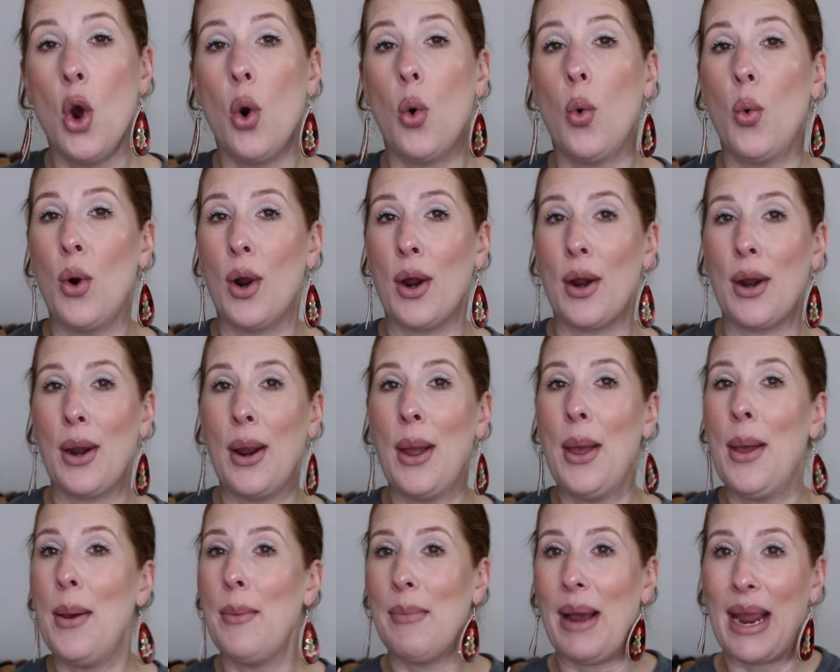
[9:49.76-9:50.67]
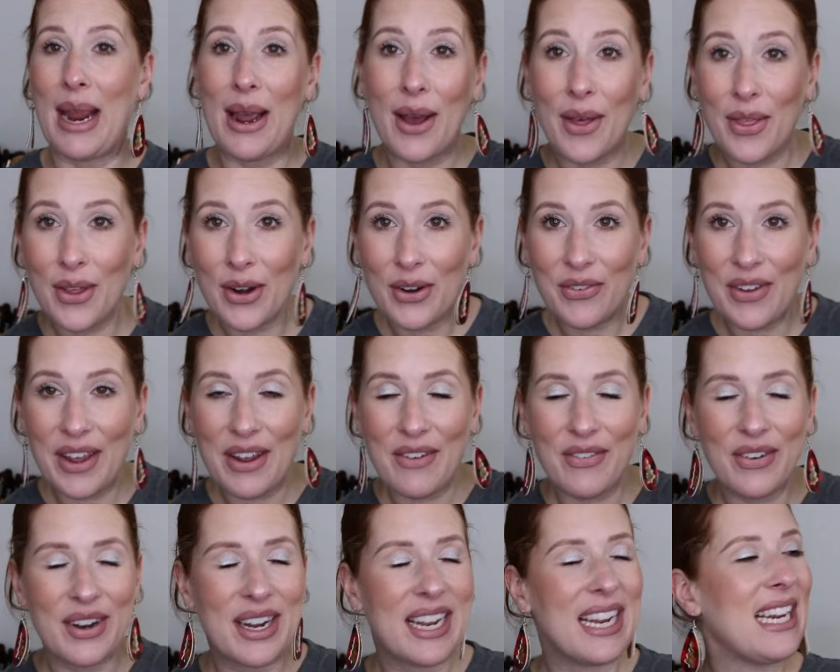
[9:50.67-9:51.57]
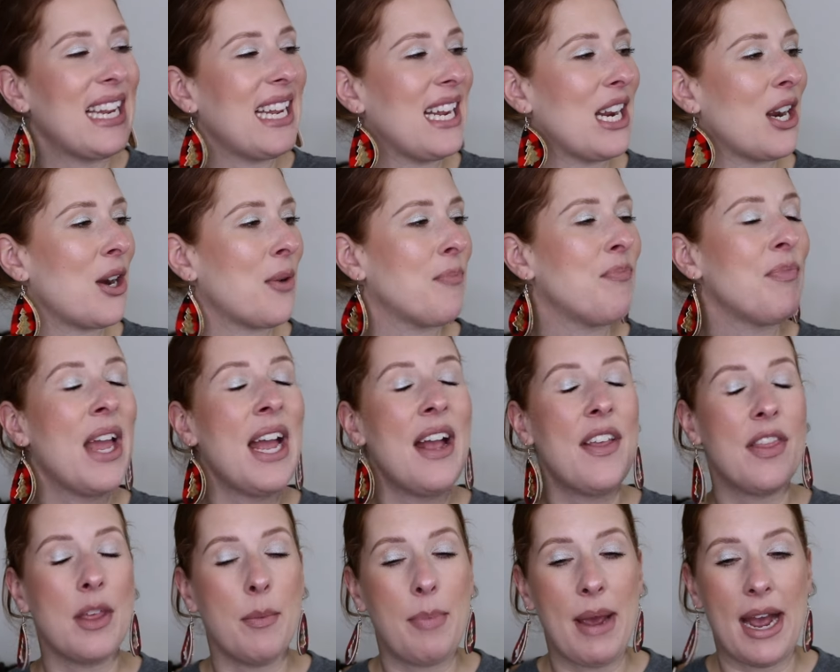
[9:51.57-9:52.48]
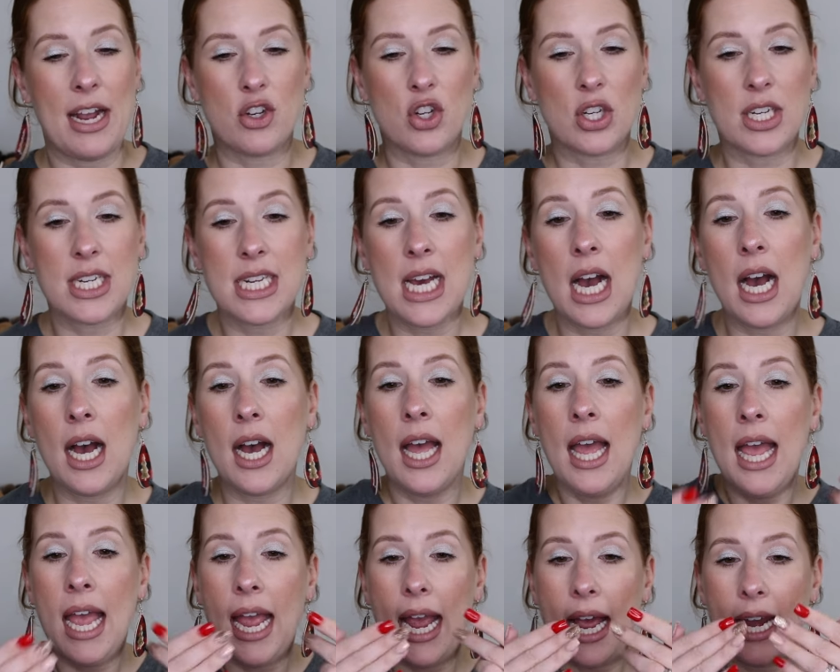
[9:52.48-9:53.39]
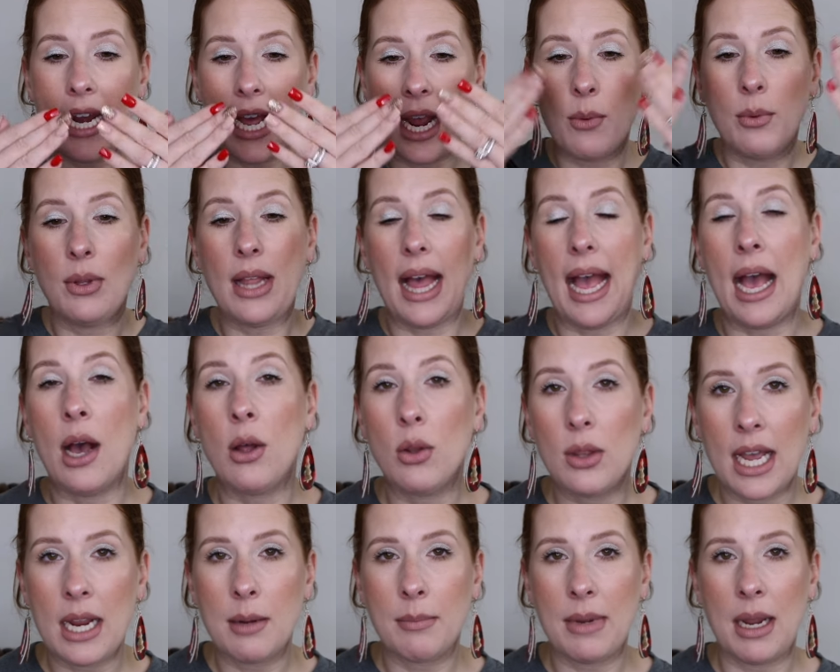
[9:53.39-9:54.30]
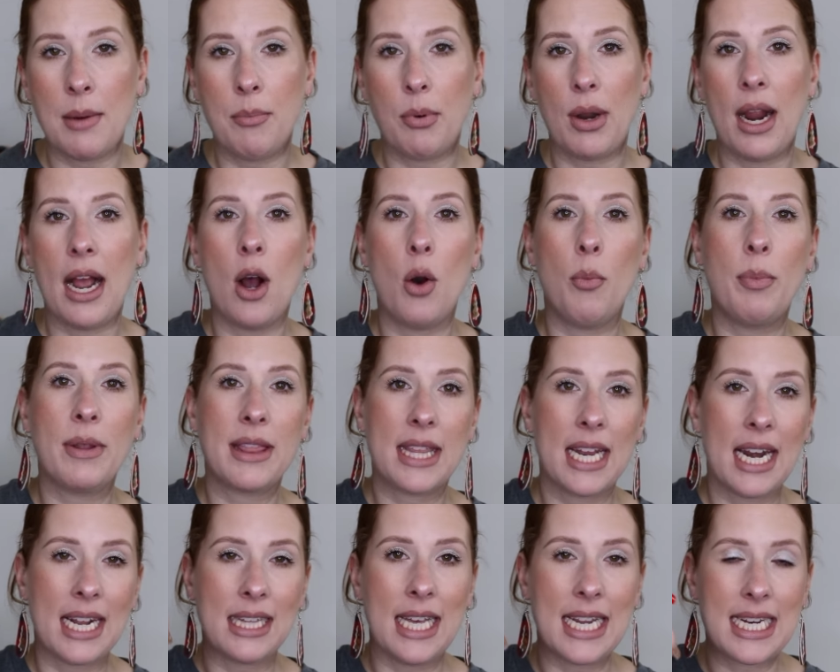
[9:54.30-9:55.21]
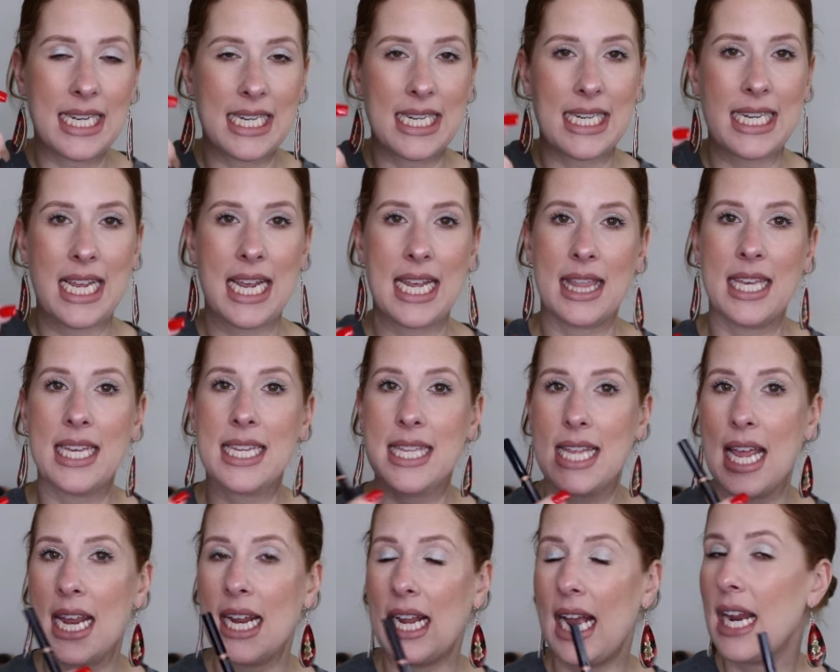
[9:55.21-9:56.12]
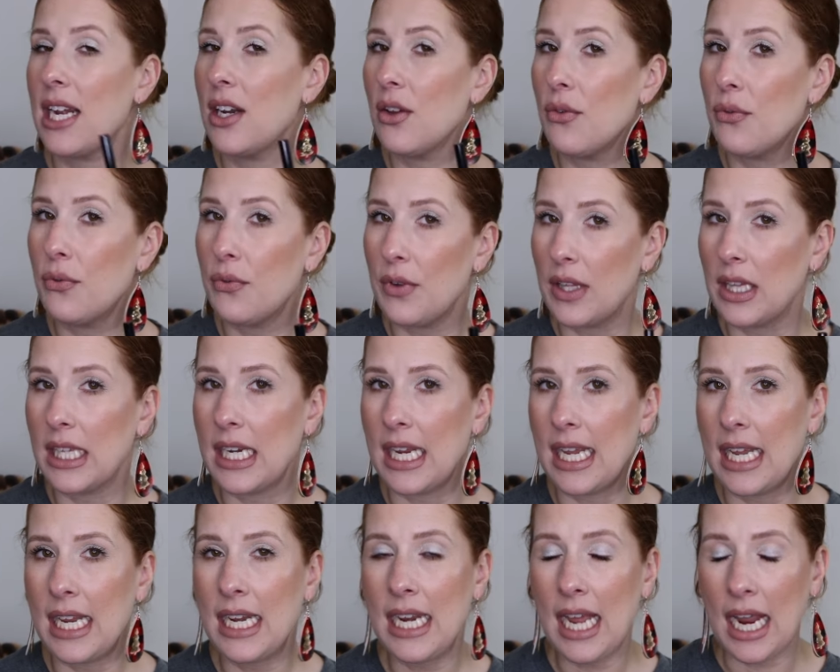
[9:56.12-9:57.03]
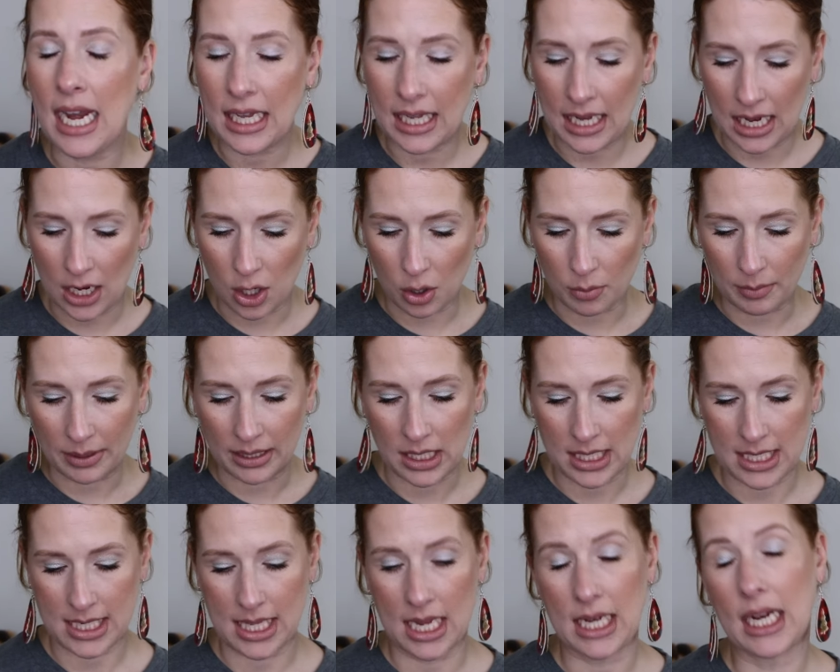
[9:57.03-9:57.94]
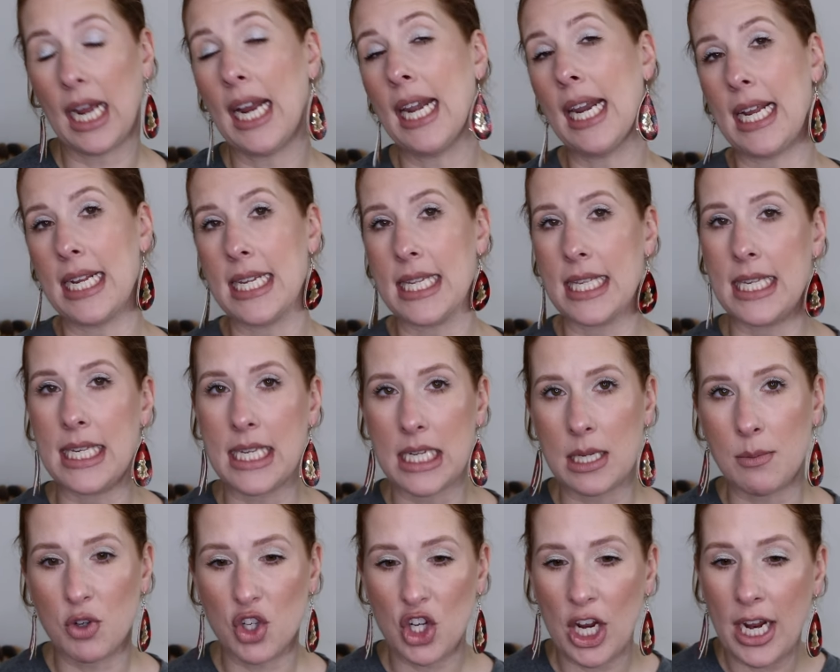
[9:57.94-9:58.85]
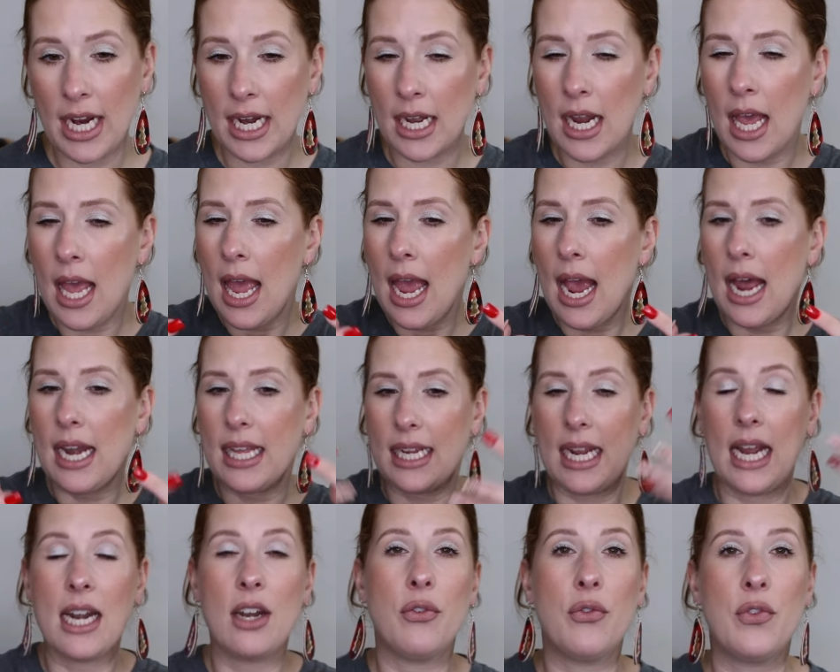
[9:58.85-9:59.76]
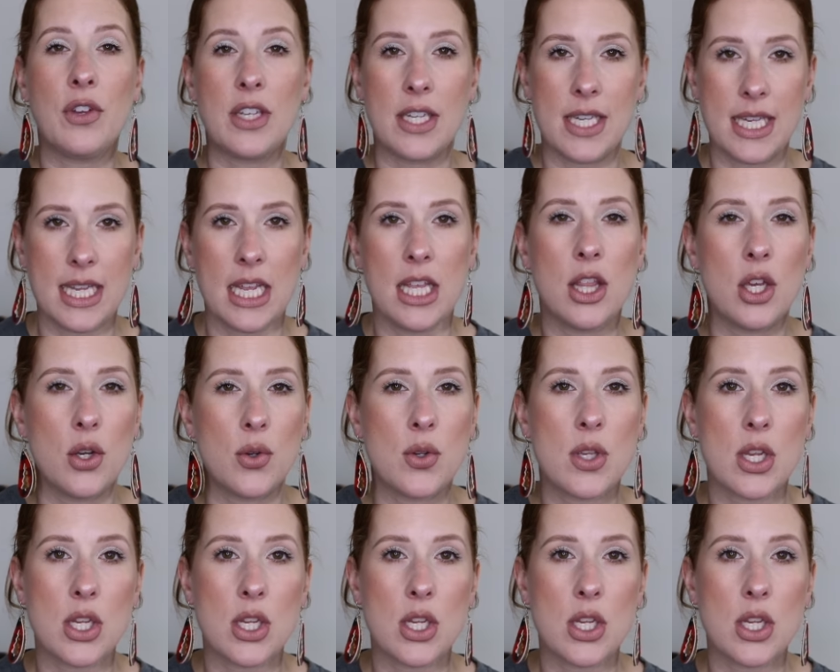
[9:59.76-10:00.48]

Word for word: or my other favorite in here, the Patrick Ta, and I will outline my brow, but then I like to take this and kind of fill it in, and caramel is like a nice deep shade, and it kind of fills in those